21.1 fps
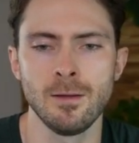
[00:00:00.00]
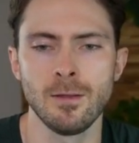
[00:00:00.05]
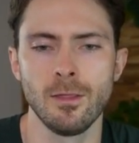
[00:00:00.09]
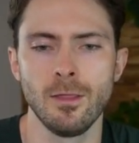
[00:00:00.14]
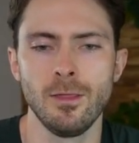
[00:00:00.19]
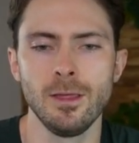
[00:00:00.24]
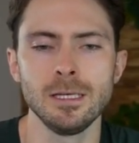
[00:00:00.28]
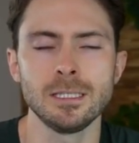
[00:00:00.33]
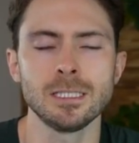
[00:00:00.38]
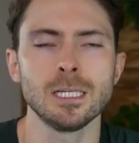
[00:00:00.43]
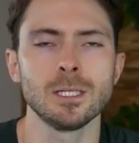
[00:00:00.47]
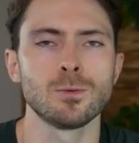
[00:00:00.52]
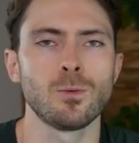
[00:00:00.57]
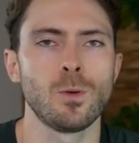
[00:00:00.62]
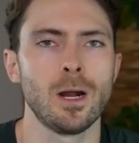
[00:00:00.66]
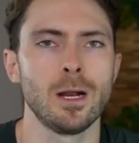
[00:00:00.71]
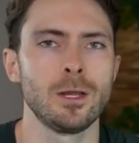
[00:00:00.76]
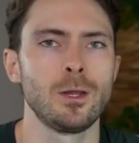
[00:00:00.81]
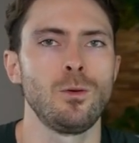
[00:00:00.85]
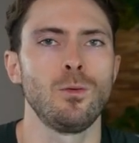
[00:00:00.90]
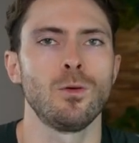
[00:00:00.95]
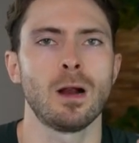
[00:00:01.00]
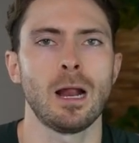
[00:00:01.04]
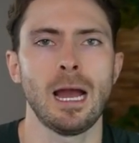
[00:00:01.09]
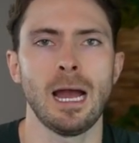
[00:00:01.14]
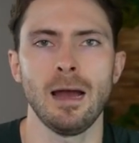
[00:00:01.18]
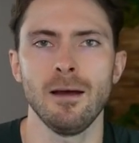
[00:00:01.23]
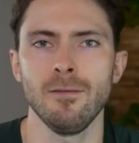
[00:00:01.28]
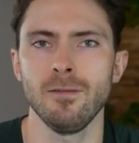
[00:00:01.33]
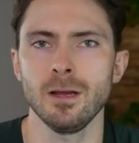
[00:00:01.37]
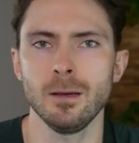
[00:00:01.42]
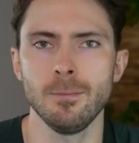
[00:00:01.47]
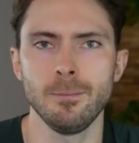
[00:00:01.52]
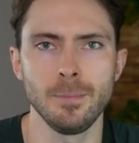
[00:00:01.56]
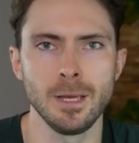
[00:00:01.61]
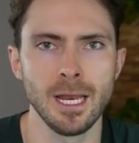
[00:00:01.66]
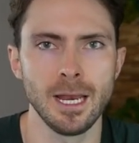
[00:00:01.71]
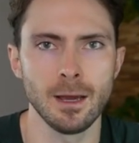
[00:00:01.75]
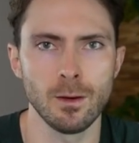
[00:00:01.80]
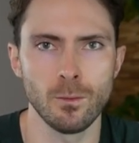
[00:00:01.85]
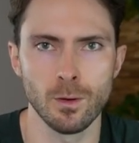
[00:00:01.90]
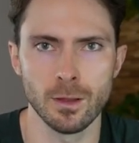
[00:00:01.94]
This is where you are having a
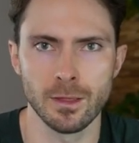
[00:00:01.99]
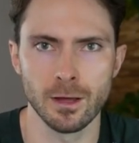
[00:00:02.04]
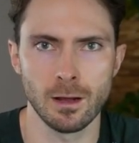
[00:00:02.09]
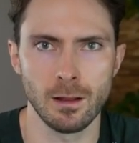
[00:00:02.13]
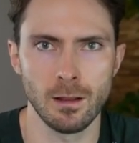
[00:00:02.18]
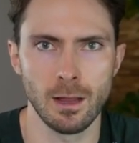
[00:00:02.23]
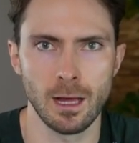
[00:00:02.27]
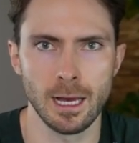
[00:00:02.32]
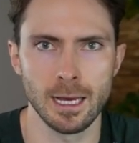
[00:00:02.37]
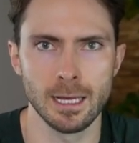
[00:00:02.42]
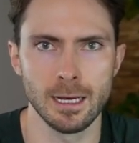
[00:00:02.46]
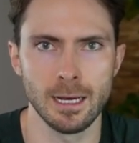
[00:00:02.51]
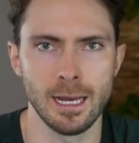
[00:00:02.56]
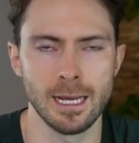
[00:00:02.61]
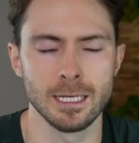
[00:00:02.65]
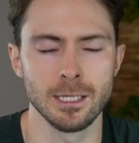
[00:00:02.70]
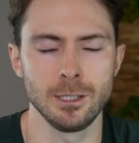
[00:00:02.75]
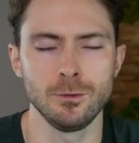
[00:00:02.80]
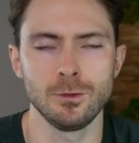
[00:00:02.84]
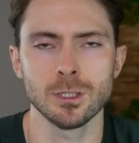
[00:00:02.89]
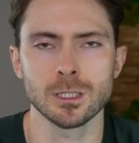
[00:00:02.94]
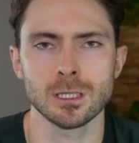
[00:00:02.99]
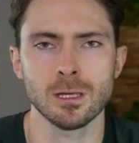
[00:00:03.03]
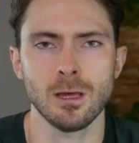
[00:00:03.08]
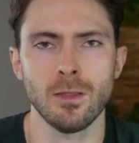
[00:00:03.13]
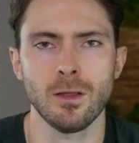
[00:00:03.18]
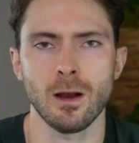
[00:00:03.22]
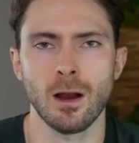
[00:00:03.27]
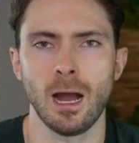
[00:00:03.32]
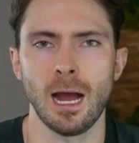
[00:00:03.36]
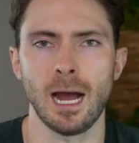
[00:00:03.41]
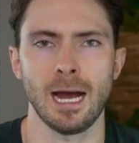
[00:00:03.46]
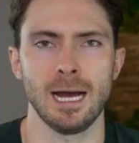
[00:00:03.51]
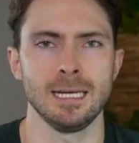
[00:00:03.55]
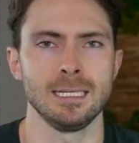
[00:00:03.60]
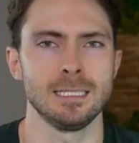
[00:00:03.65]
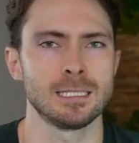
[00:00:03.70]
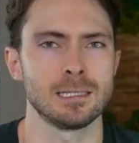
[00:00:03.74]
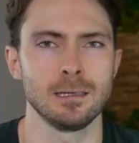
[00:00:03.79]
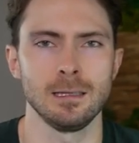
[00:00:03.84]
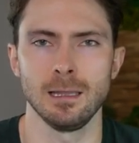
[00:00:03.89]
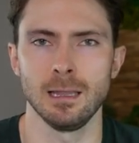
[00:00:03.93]
meeting with a client and you just saw their
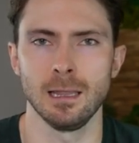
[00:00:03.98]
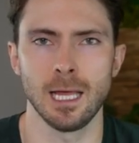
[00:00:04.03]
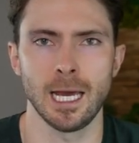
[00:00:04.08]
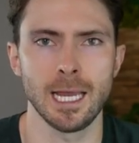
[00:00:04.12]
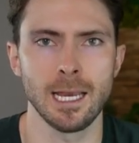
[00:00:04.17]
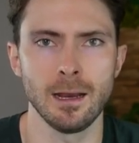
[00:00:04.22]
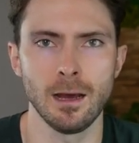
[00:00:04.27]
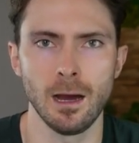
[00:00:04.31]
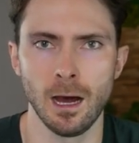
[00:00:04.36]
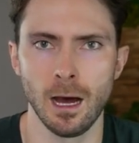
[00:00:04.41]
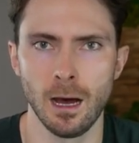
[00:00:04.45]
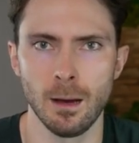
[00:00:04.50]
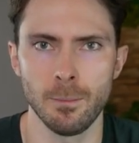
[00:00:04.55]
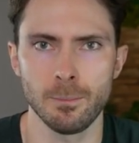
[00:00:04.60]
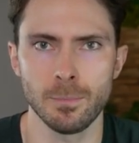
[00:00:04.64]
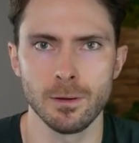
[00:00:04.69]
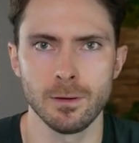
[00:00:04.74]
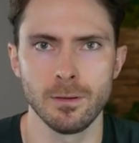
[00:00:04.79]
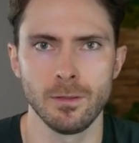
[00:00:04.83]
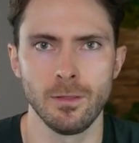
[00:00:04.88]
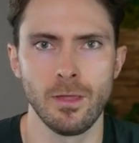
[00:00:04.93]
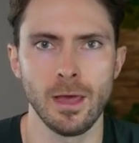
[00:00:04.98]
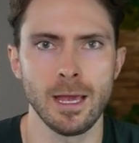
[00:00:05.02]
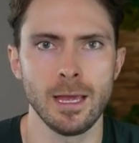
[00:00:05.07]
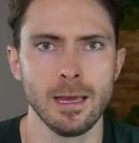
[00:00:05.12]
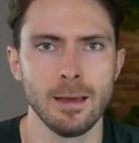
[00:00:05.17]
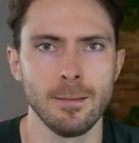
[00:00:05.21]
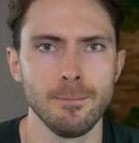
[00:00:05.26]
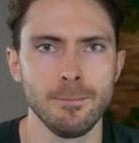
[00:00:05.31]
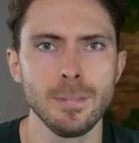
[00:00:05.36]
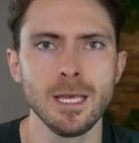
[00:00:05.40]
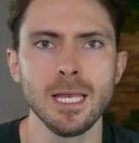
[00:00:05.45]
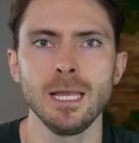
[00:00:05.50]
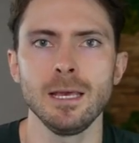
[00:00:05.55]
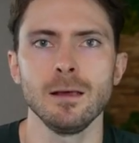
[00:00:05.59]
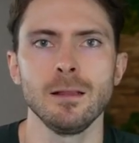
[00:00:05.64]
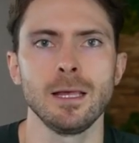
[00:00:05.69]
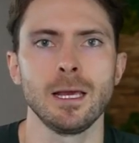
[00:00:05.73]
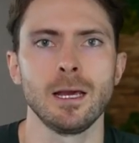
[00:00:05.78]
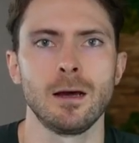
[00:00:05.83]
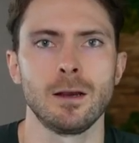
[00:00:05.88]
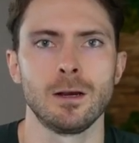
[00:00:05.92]
eyes light up. They
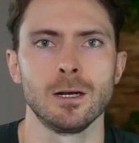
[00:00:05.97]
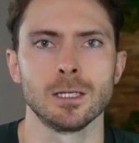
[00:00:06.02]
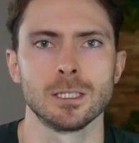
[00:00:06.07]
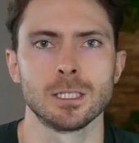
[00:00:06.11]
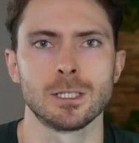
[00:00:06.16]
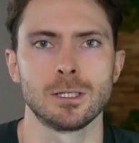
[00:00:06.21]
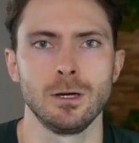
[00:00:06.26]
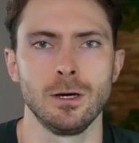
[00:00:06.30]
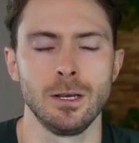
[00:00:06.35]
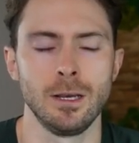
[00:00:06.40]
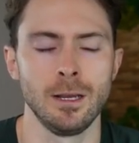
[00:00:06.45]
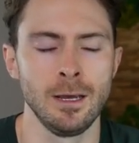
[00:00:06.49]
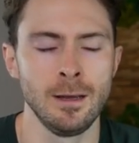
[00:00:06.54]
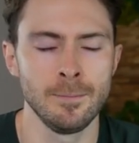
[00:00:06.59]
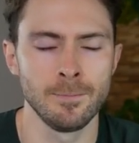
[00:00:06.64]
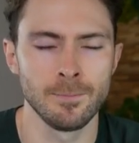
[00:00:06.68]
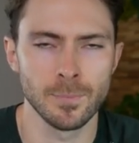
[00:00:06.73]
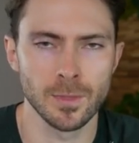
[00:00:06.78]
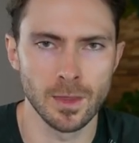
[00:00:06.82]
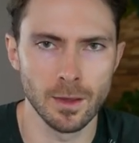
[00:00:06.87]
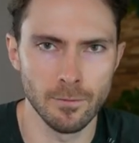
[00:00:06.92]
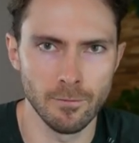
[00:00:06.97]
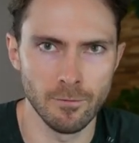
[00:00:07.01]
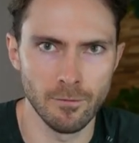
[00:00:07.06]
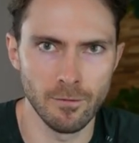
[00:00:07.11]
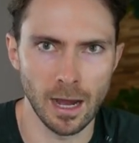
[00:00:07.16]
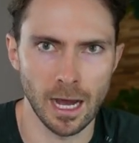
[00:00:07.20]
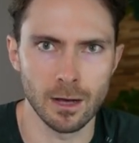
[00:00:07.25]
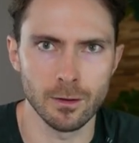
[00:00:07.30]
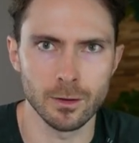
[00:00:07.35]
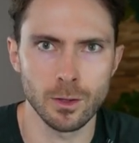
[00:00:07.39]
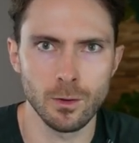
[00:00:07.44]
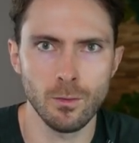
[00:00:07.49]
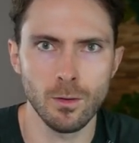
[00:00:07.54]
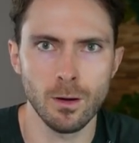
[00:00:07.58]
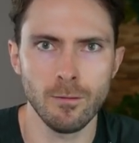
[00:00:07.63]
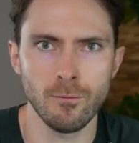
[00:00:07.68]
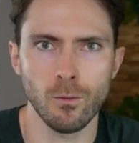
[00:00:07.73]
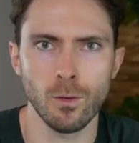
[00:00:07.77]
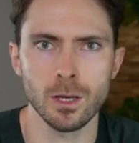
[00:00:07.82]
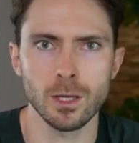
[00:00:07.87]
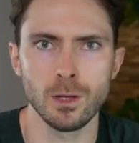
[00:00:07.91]
immediately understood the value
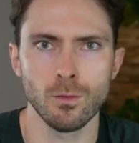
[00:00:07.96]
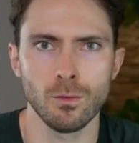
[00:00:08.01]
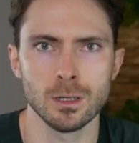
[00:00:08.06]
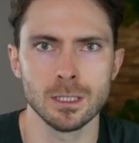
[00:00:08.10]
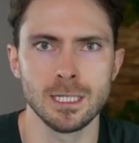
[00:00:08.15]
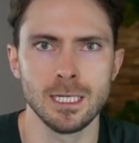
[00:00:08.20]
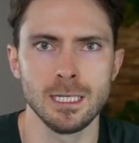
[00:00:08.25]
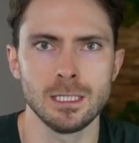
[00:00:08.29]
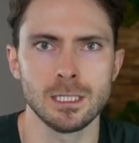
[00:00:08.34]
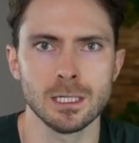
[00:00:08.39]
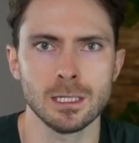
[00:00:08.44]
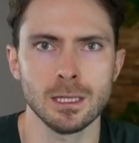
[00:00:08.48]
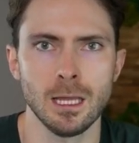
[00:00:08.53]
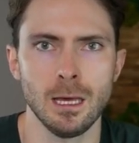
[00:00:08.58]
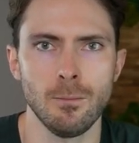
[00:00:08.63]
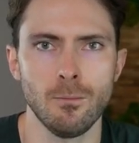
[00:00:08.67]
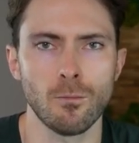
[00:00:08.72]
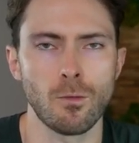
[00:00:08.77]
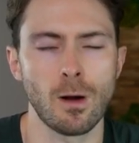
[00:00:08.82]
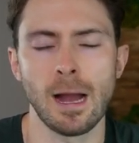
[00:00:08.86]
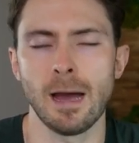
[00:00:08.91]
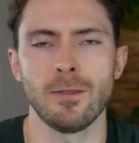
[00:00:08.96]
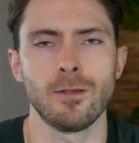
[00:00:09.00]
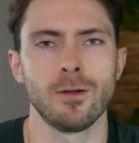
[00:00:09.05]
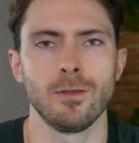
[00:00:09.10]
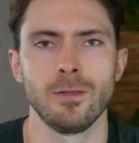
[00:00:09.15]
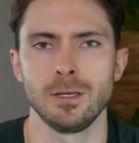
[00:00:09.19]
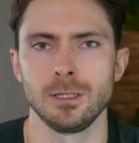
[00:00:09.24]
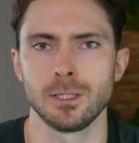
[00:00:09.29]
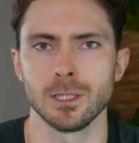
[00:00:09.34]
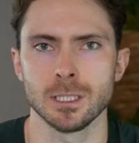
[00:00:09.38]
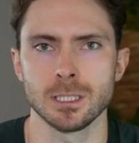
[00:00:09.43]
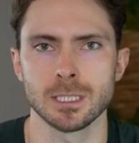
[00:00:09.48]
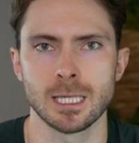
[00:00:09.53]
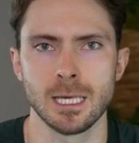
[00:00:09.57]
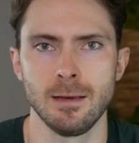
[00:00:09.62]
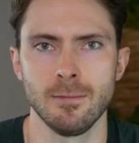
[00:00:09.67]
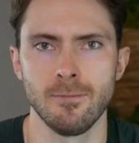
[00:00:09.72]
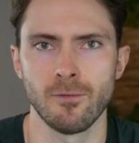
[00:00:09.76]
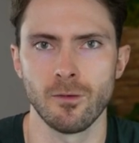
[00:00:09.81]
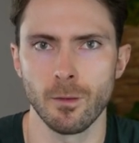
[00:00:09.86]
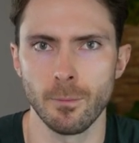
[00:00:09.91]
of what you were teaching them rather than just
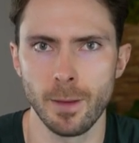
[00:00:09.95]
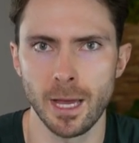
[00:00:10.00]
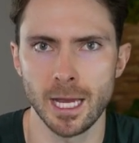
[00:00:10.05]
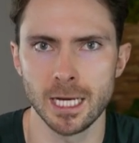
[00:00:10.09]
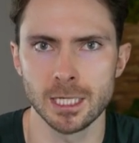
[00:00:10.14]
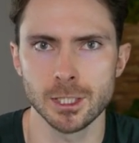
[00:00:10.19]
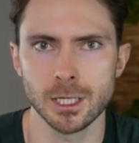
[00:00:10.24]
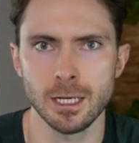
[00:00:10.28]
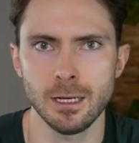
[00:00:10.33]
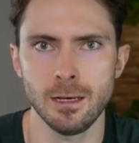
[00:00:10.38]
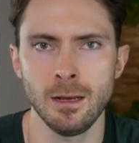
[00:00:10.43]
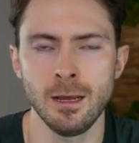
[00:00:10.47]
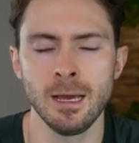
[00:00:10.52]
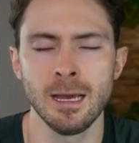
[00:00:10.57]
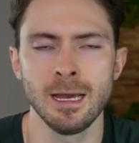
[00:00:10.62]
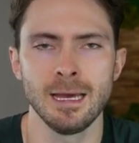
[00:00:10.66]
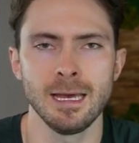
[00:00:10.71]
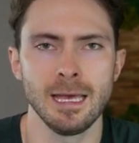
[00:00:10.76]
the information.